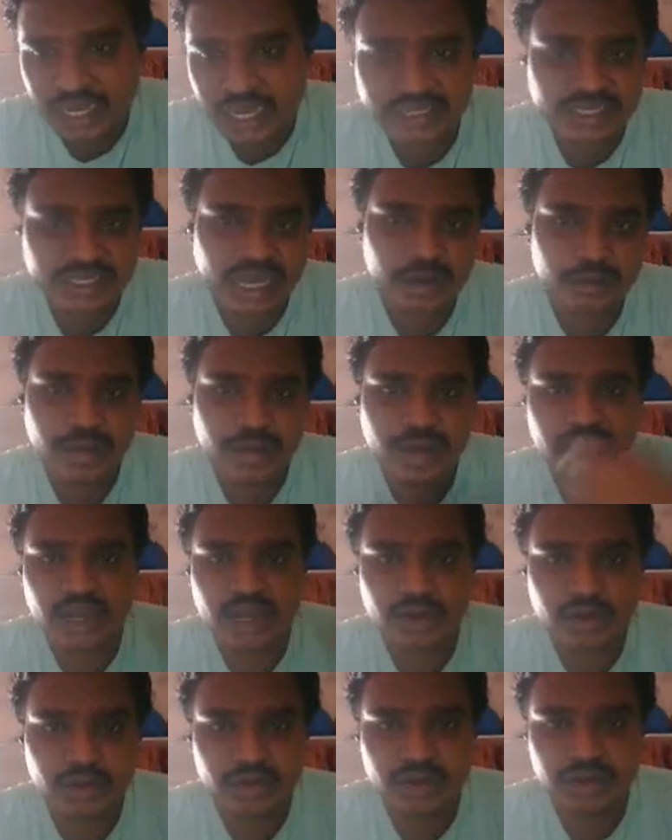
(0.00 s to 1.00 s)
particles are
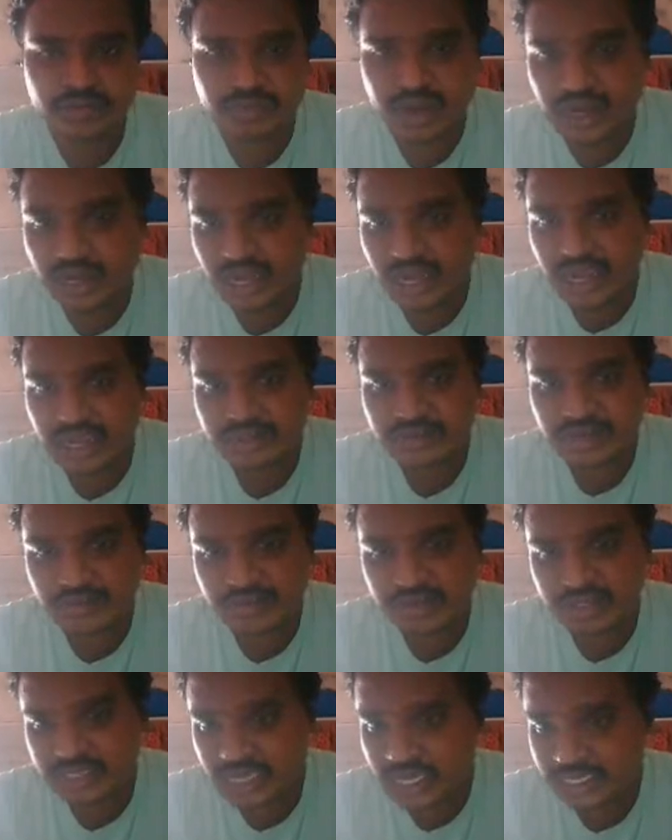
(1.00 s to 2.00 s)
made into different kinds
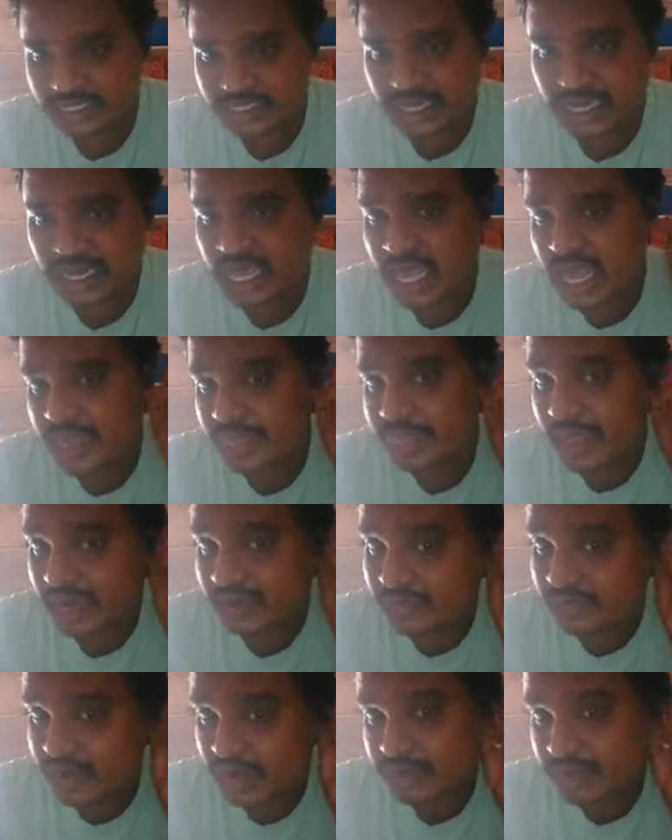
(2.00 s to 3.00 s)
of structure
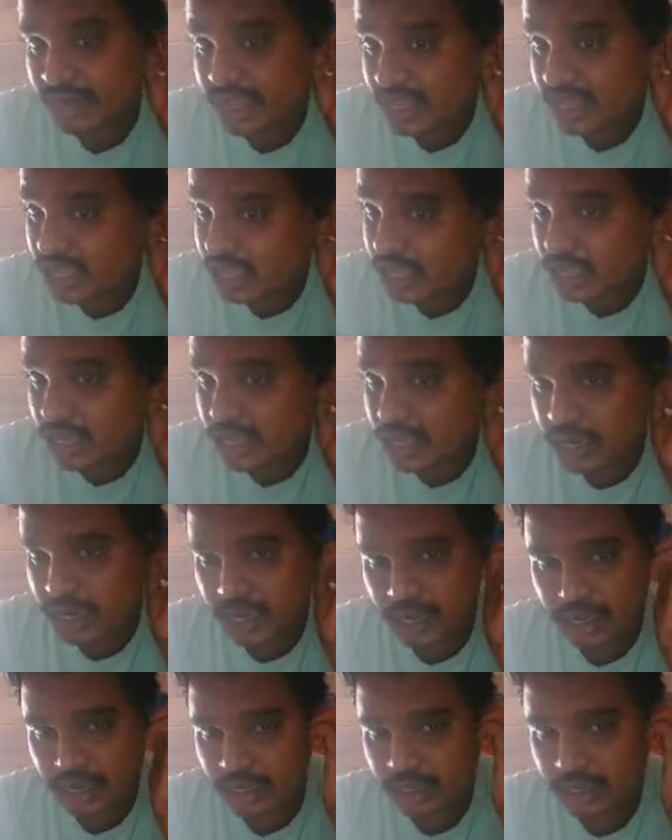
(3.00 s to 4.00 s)
that will be
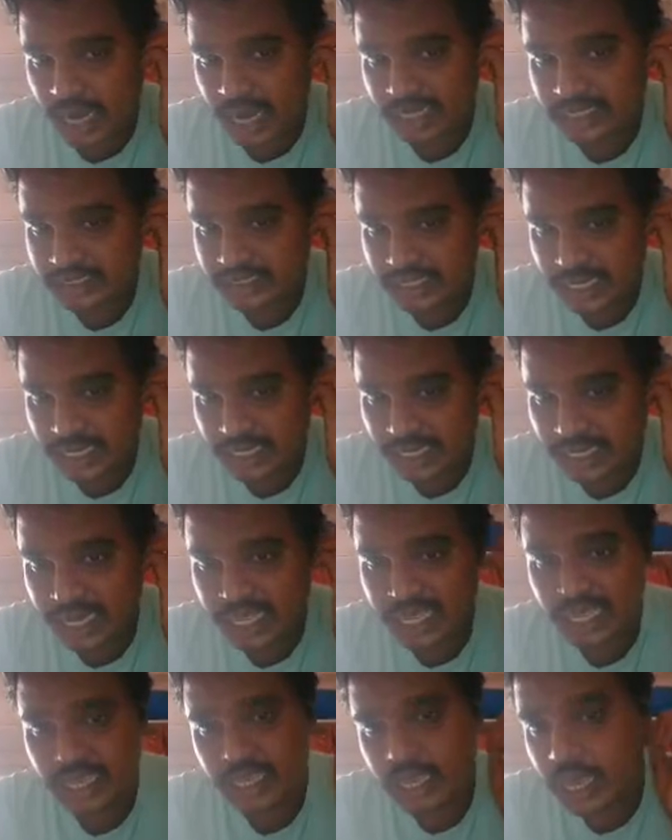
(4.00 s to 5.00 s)

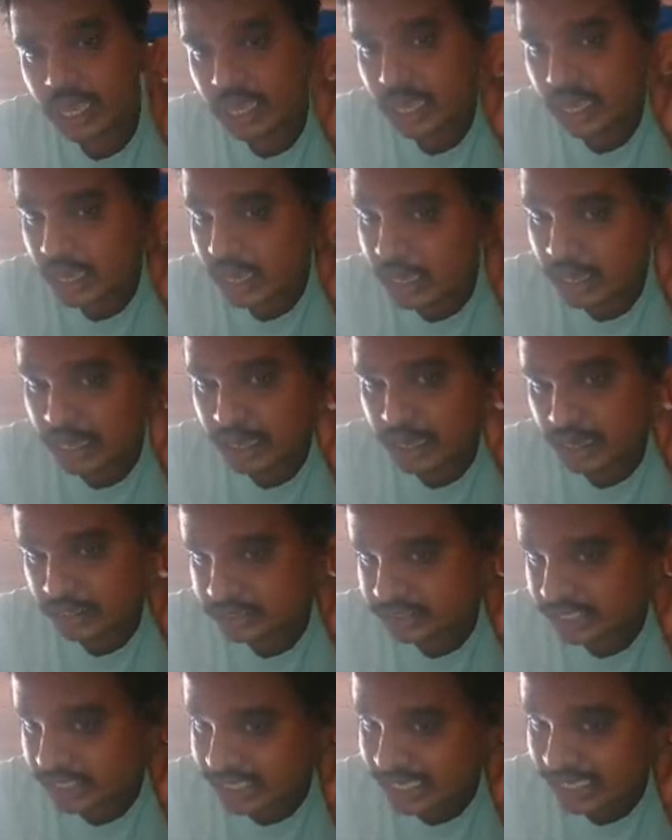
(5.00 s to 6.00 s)
constantly
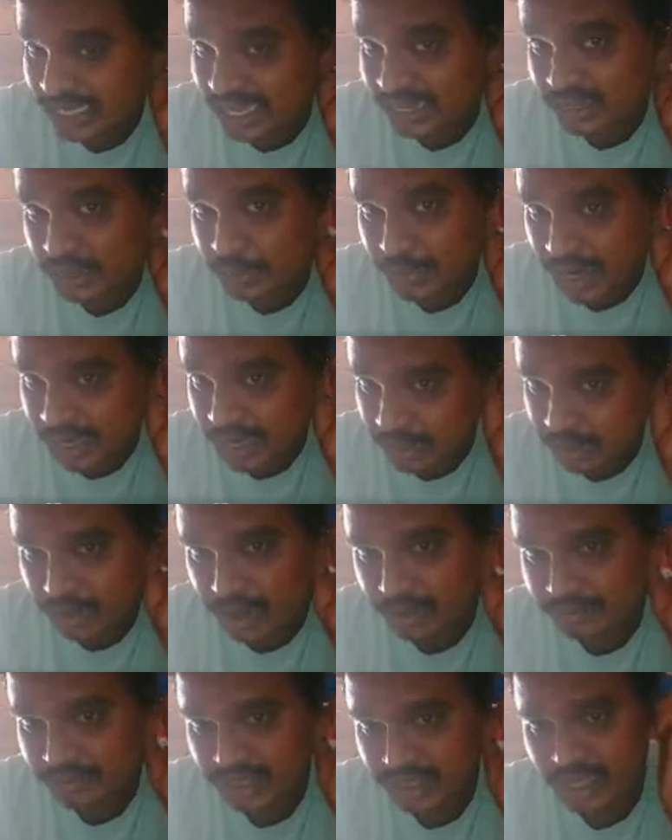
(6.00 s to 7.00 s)
settled at
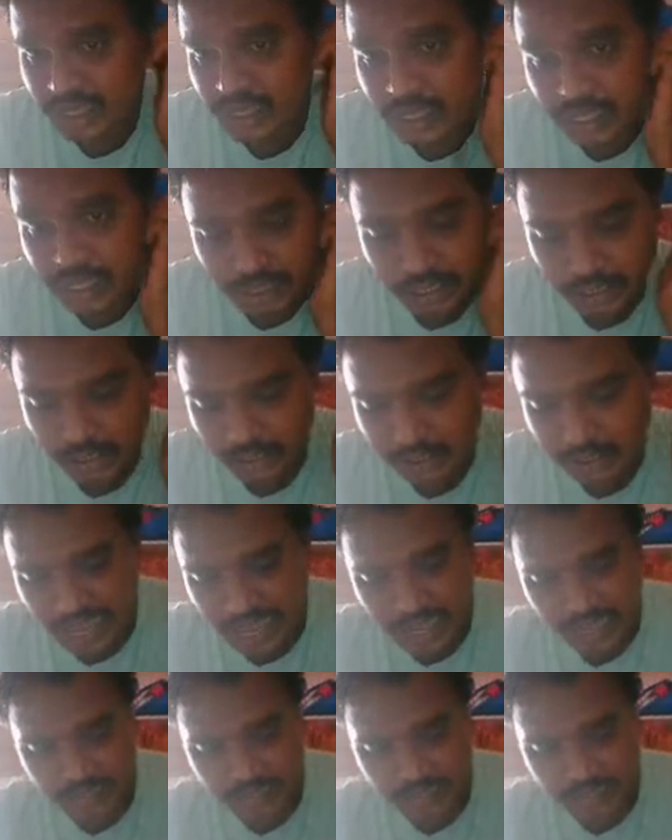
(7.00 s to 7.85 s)
the bottom of the